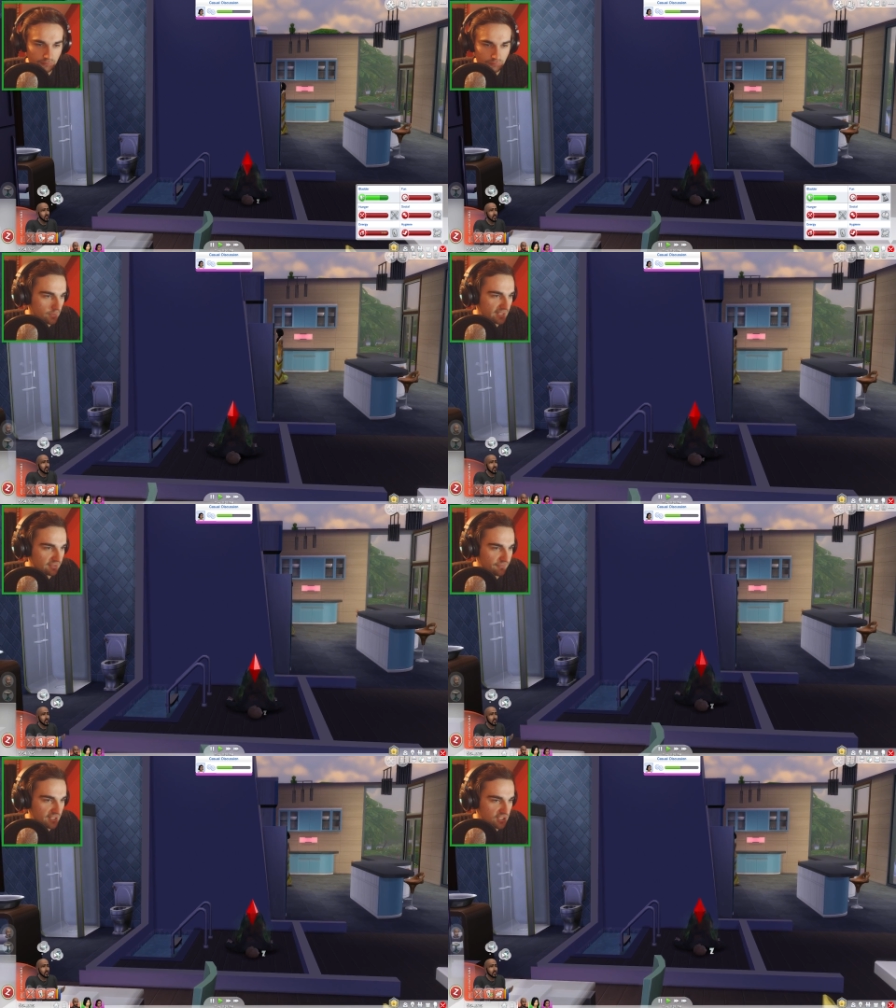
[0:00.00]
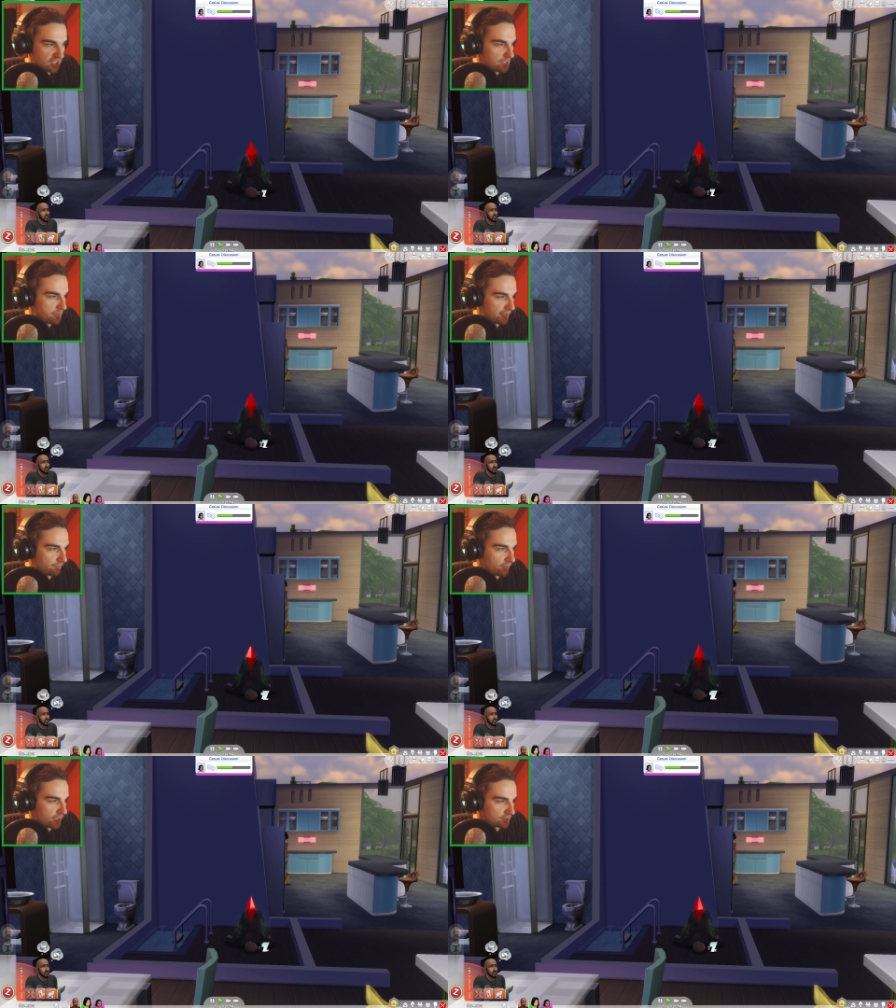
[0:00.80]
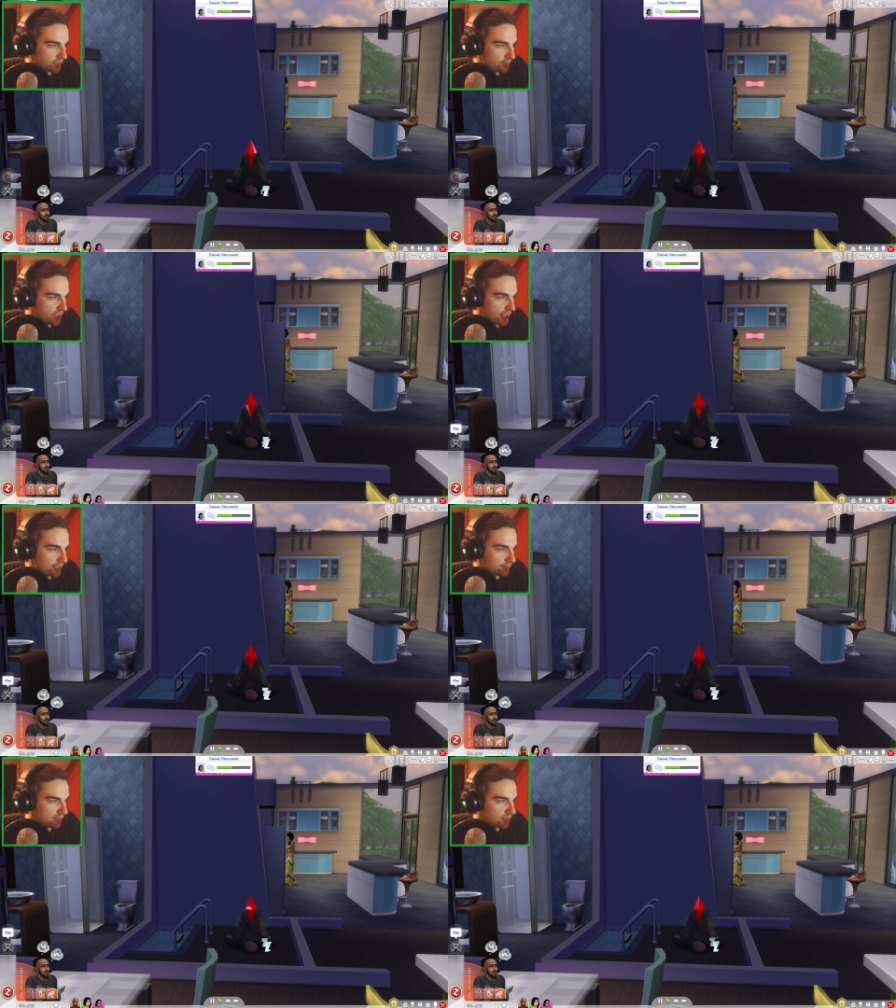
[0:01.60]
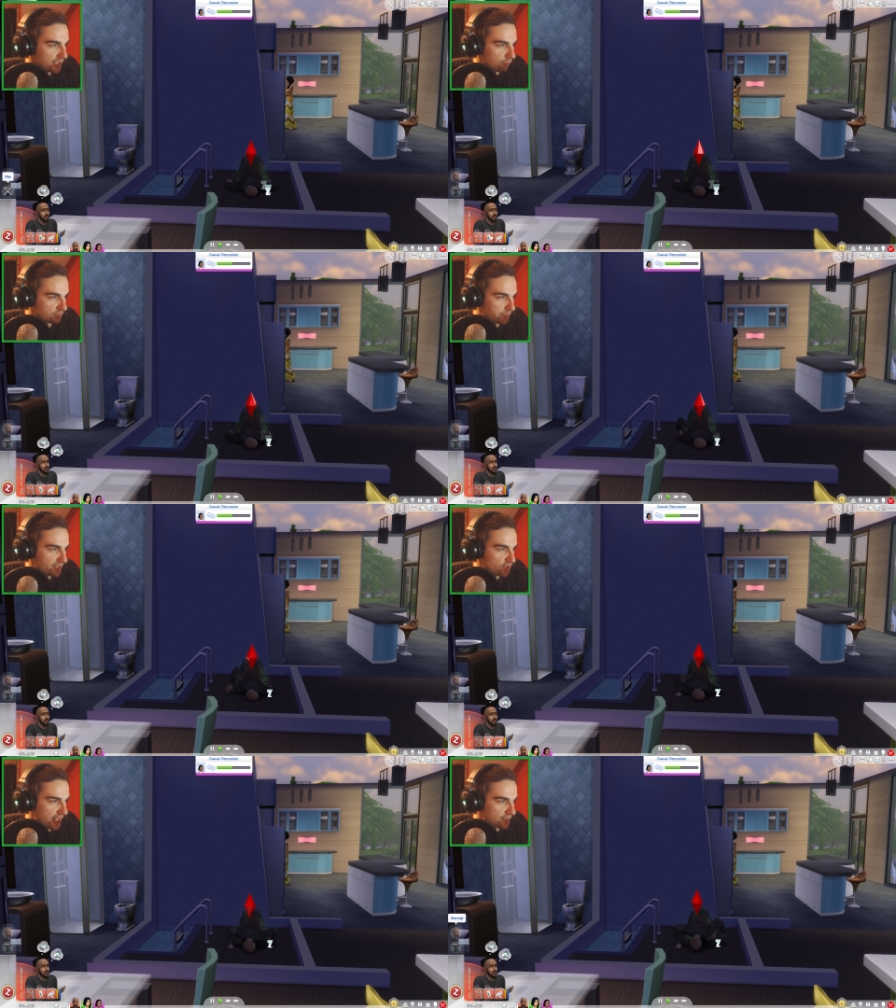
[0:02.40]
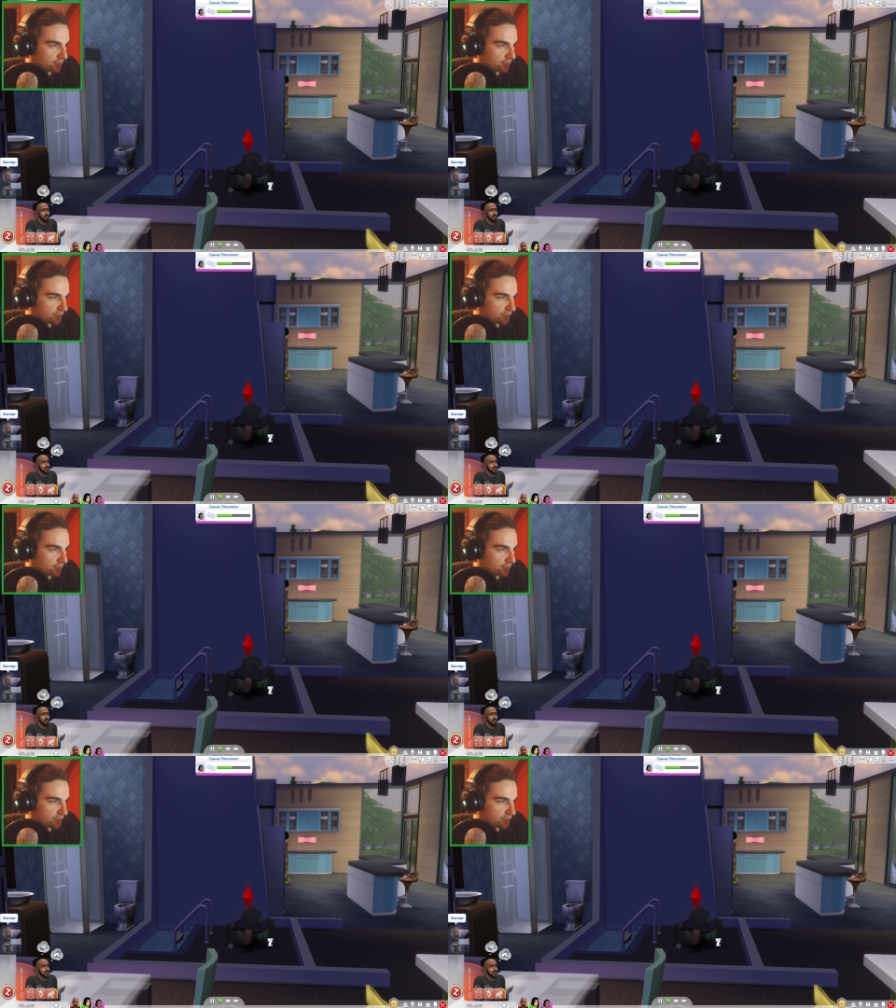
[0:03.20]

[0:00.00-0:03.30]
So he has to finish sleeping first, and then he wants to play chess,